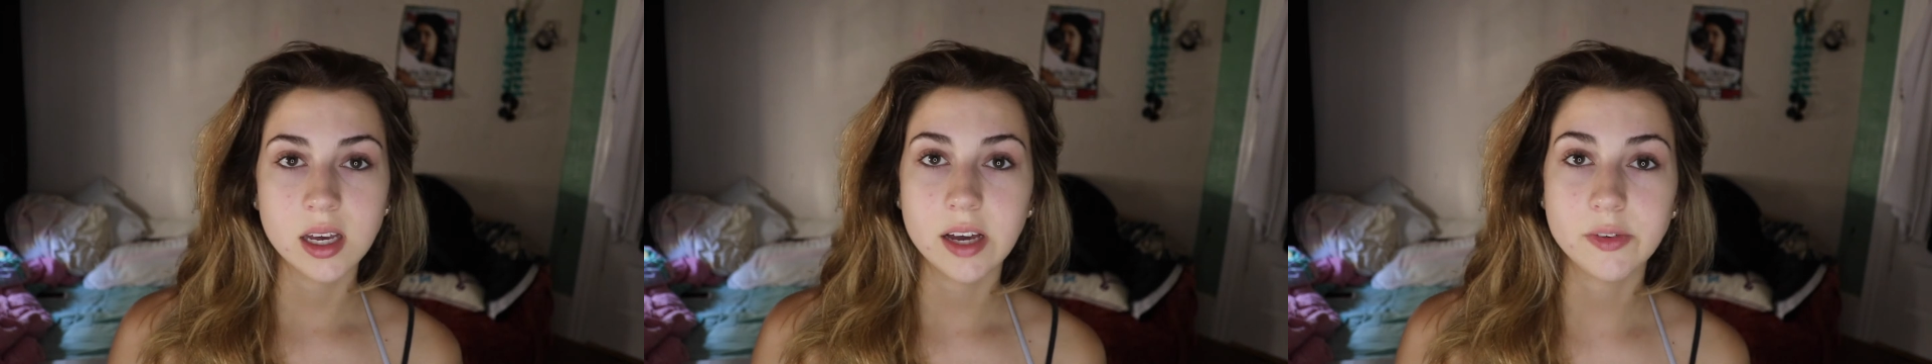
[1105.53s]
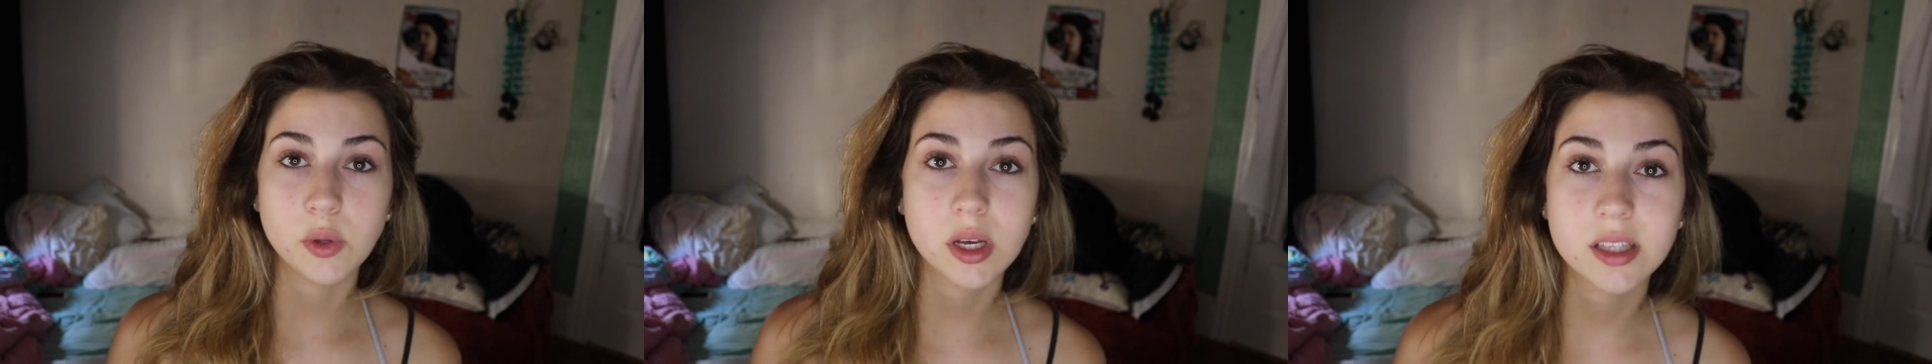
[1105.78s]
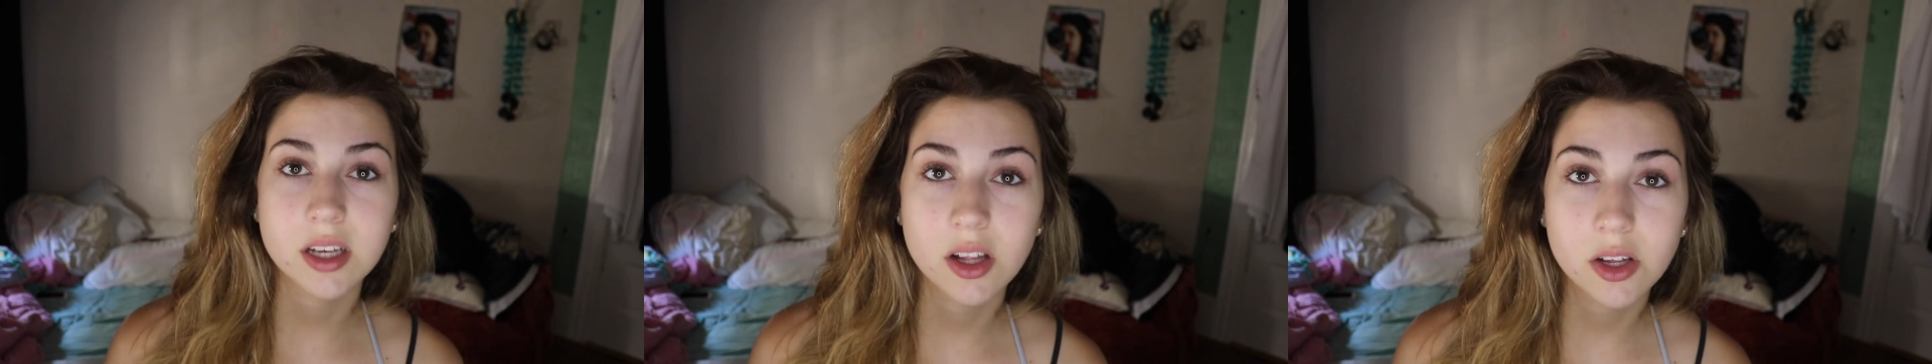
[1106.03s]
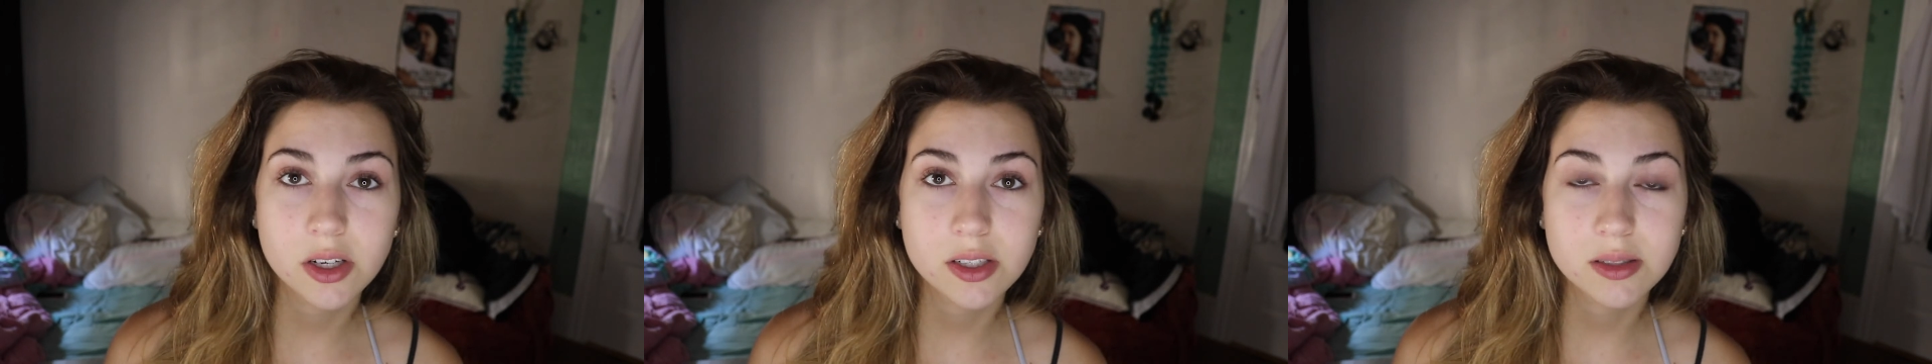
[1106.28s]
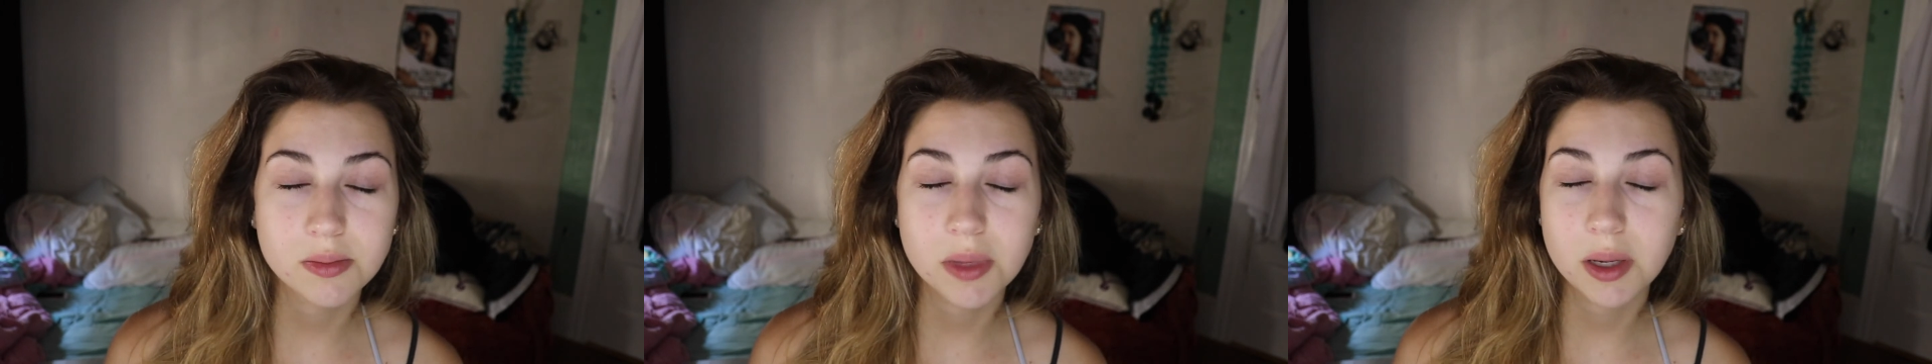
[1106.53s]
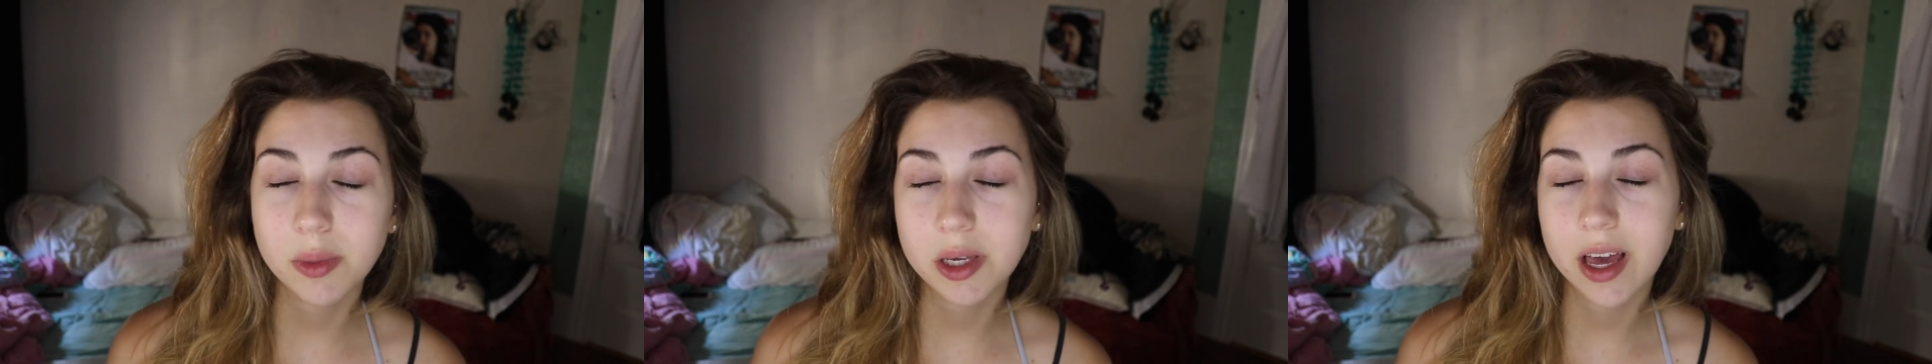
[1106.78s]
if you like the colors,
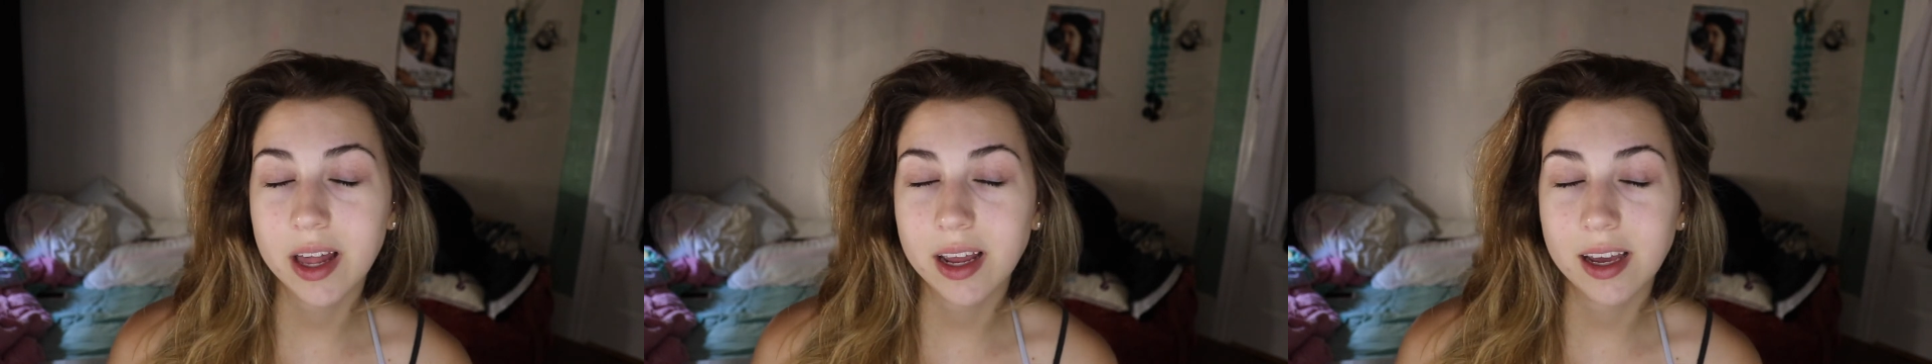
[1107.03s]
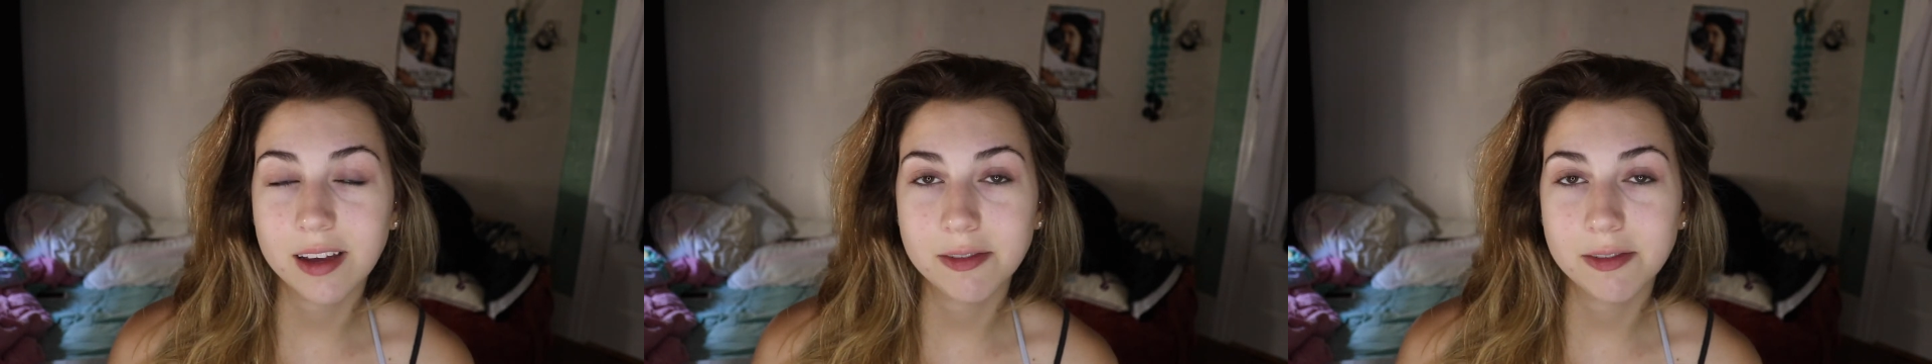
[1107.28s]
maybe get it.